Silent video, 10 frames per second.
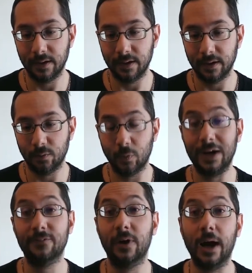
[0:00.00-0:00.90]

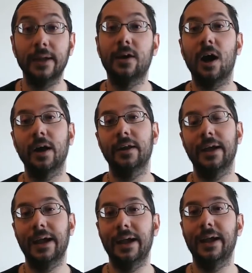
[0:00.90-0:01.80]
whenever I got
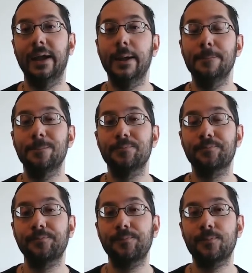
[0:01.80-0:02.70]
a
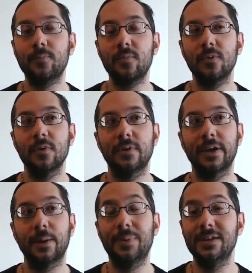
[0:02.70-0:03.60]

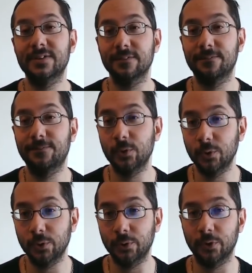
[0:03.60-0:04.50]
piece of
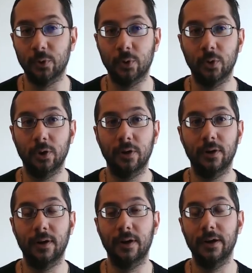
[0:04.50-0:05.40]
food or
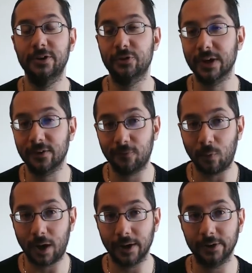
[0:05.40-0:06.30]
a drink of
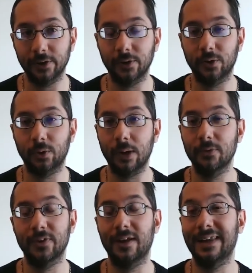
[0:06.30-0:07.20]
water, or I
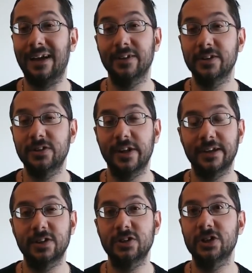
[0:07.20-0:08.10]
was allowed to
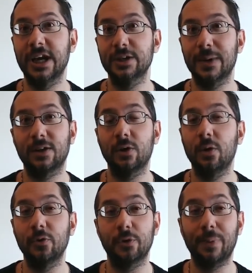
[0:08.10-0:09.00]
change my
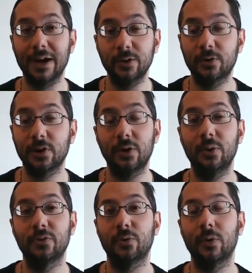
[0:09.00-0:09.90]
clothes or buy new
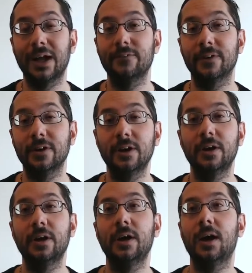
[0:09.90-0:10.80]
clothes or whatever,
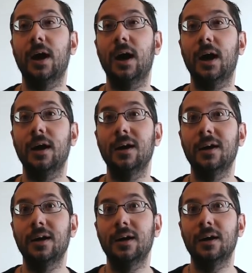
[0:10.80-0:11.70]

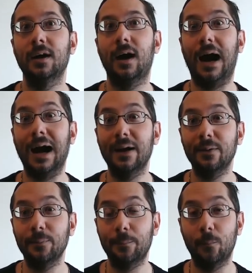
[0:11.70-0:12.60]

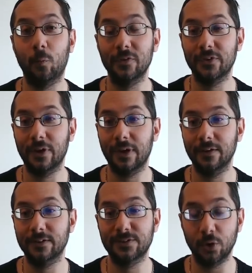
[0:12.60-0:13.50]
I was
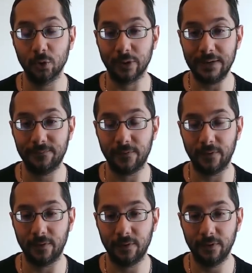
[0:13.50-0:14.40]
so
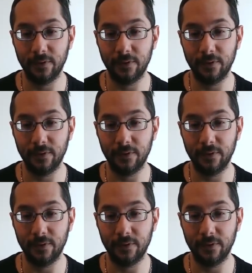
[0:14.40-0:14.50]
grateful